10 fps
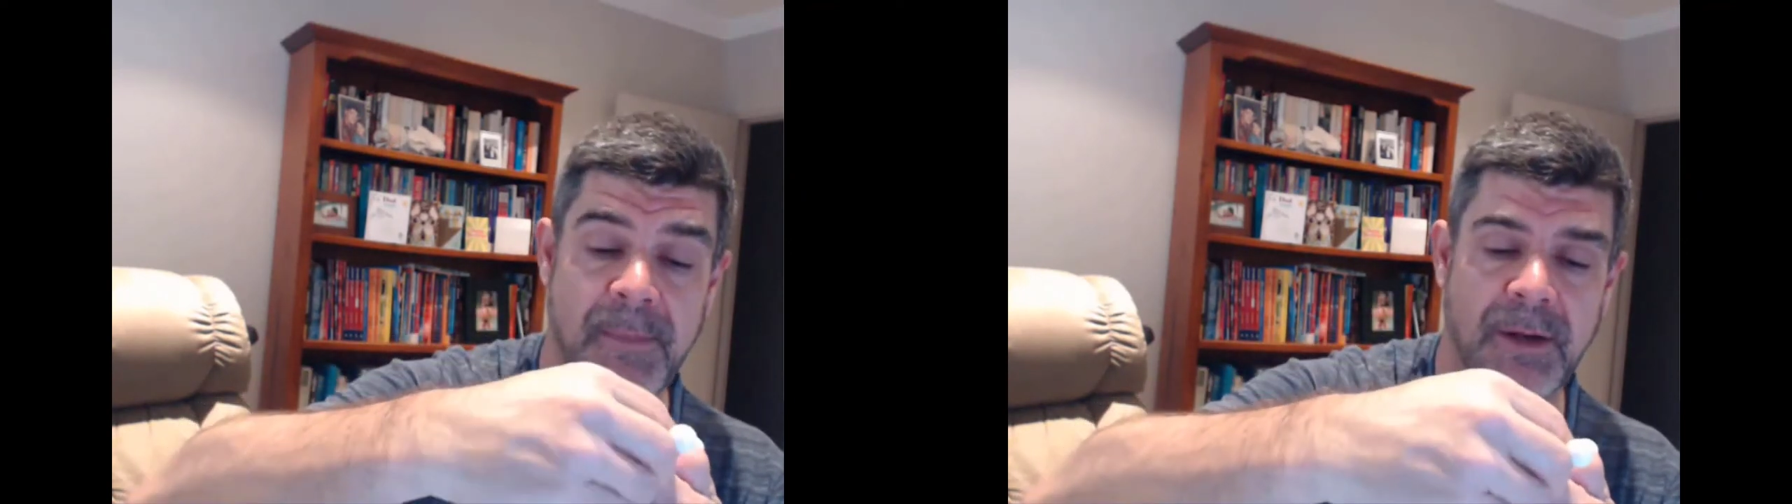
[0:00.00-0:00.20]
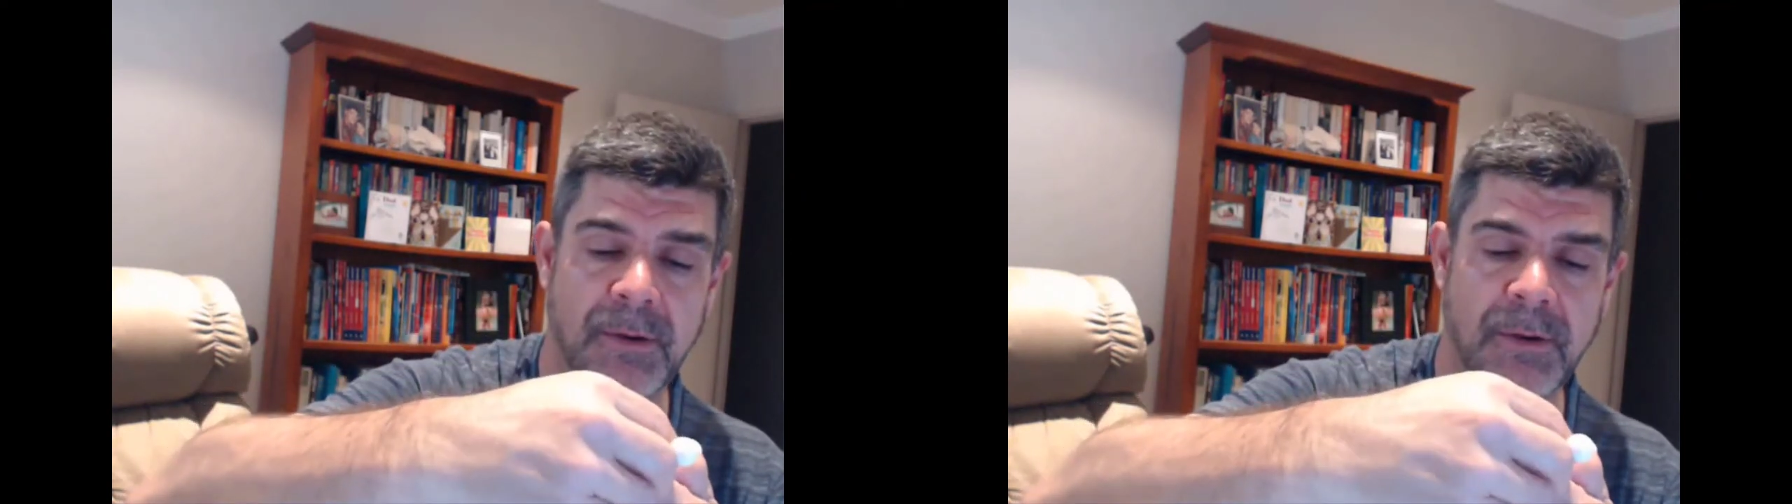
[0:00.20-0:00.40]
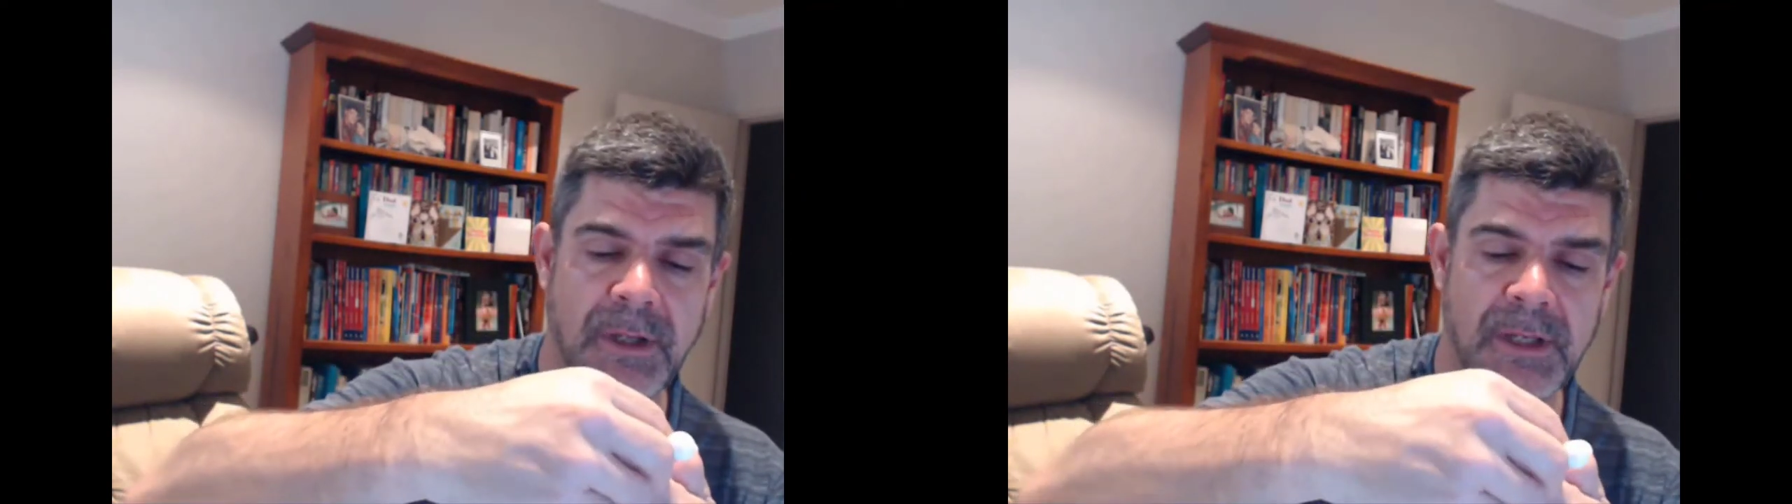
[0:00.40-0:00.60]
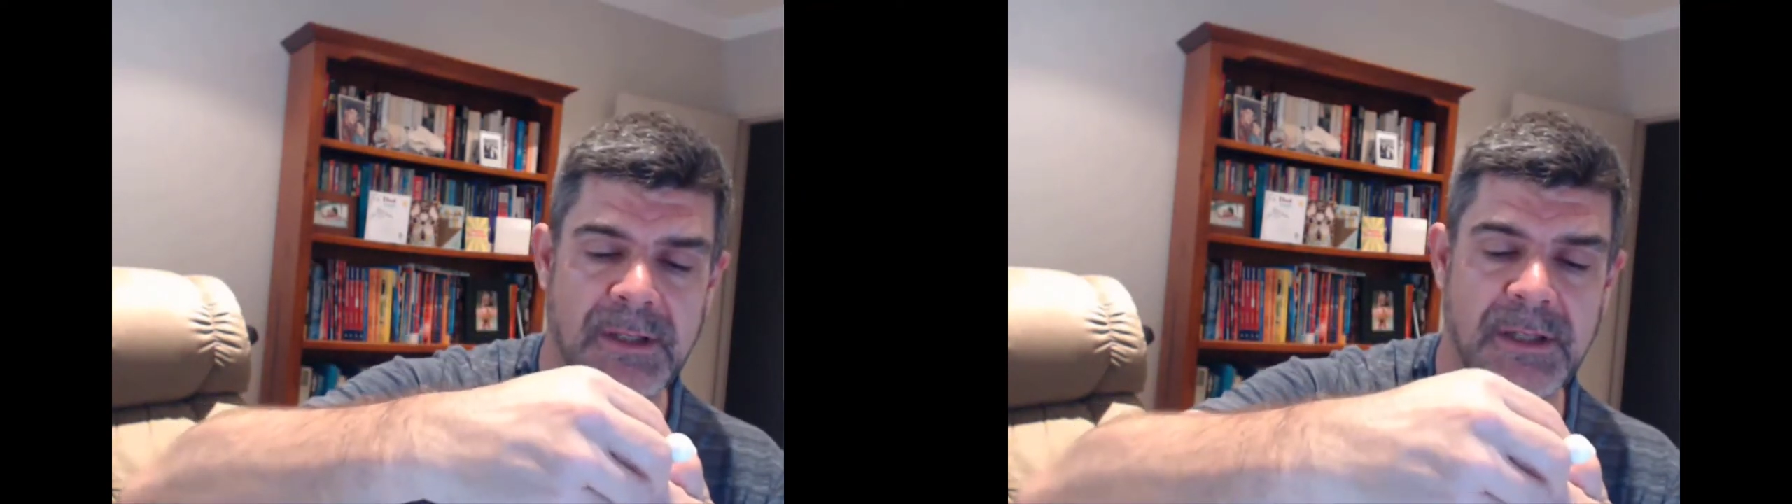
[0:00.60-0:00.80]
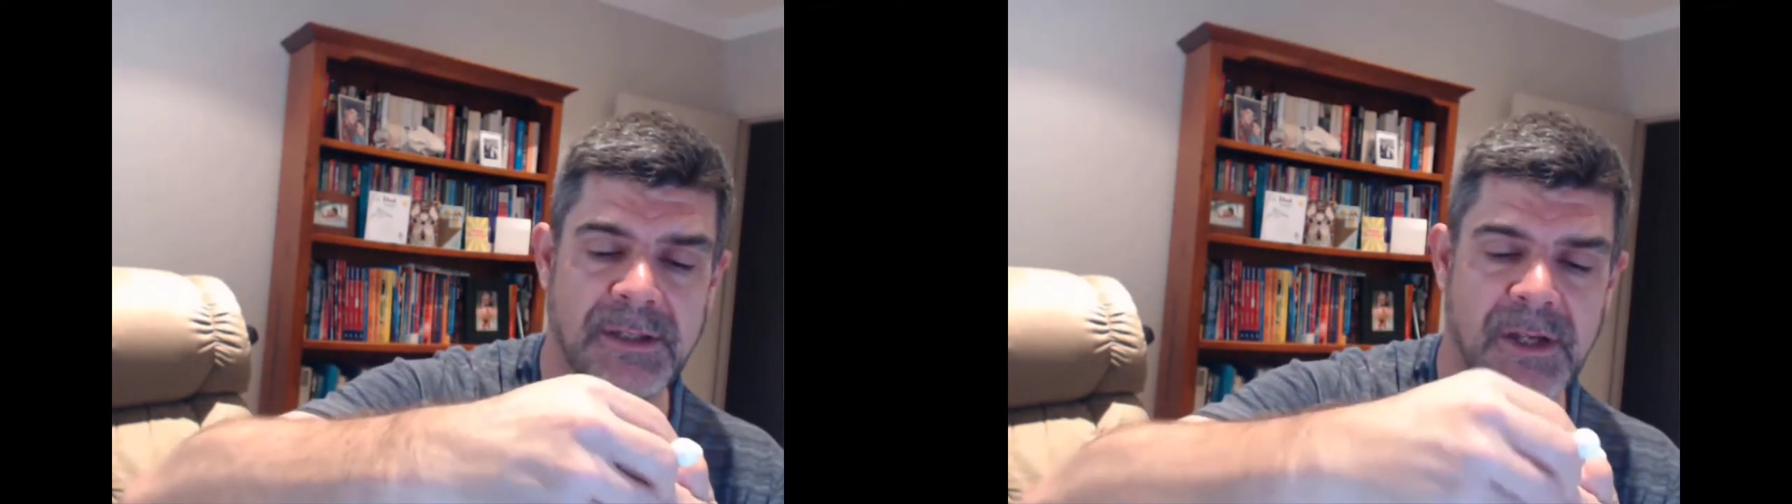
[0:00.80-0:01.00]
middle,
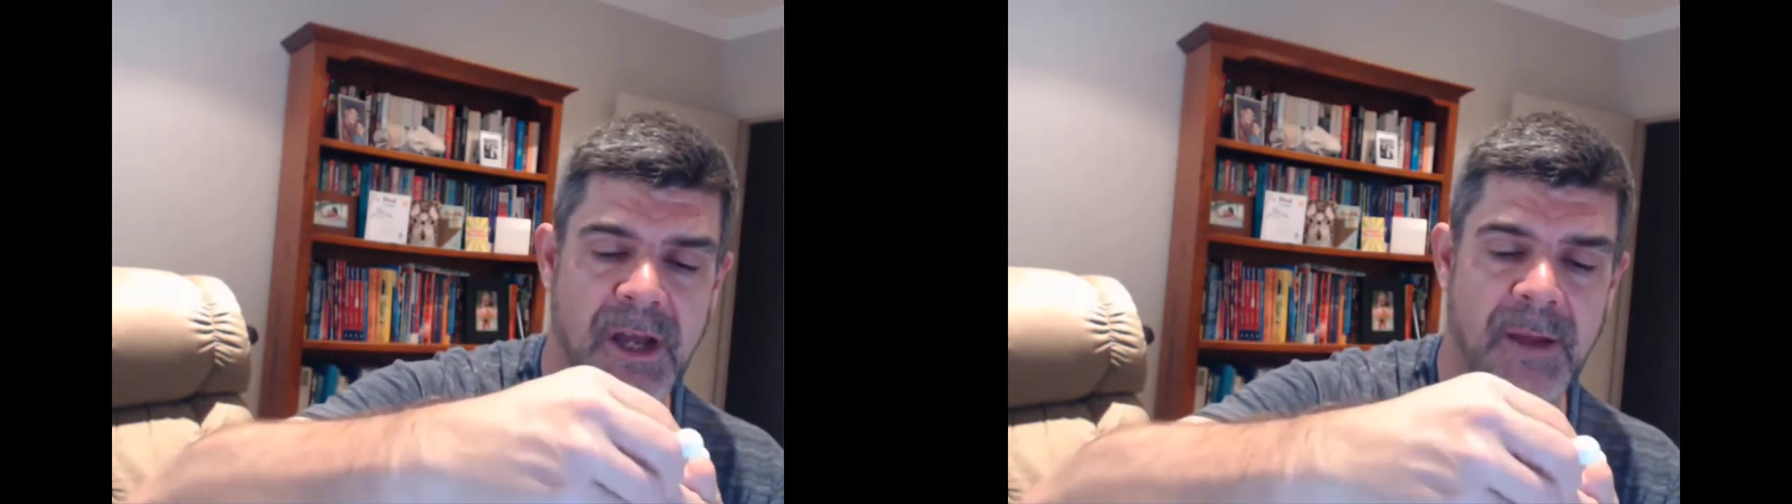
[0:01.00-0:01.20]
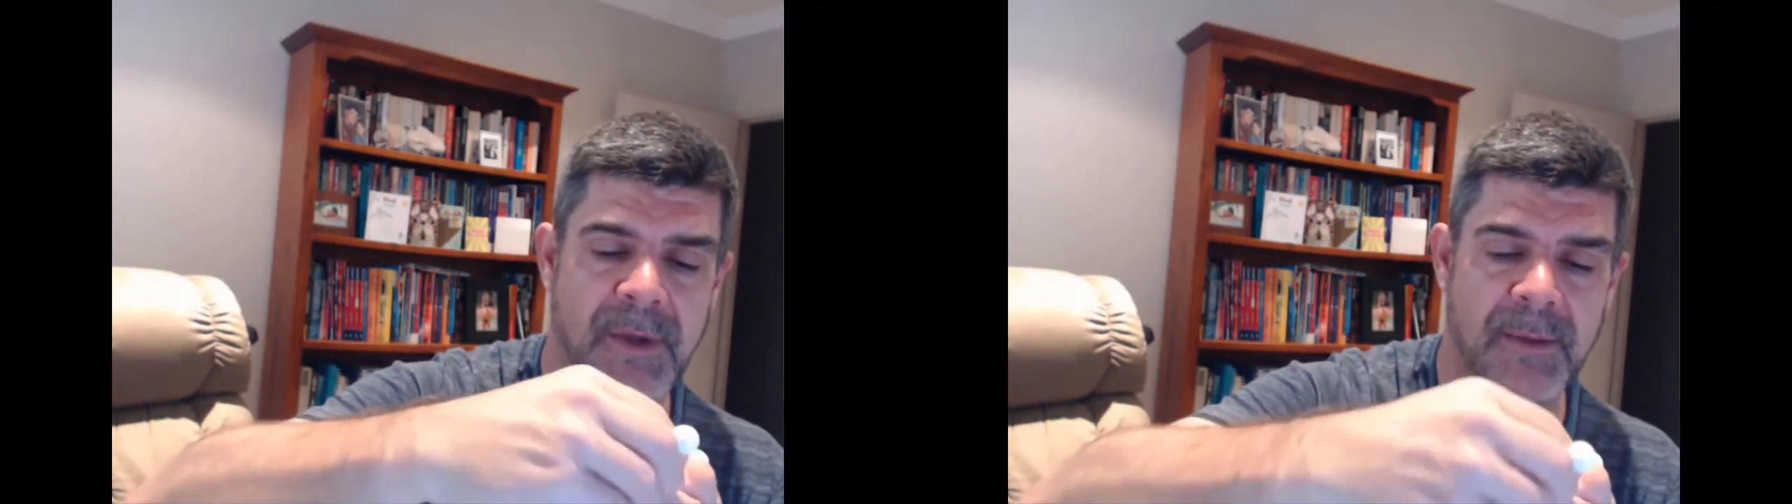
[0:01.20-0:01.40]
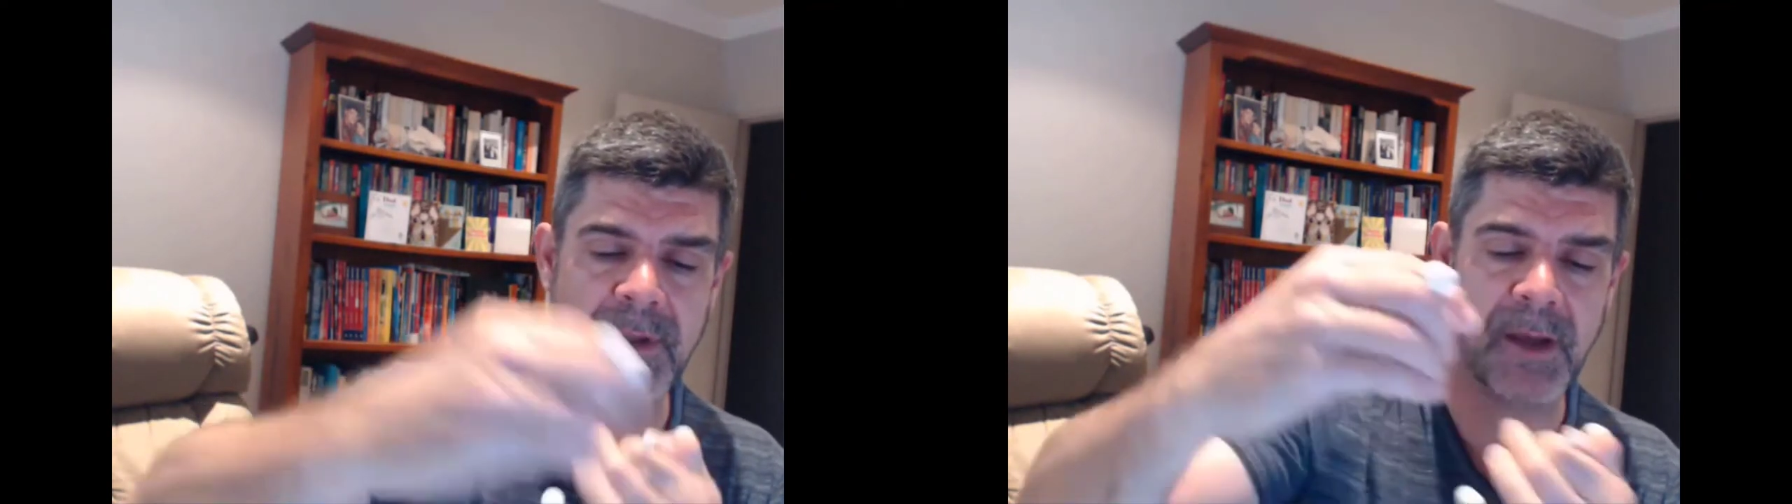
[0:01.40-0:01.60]
this time I'm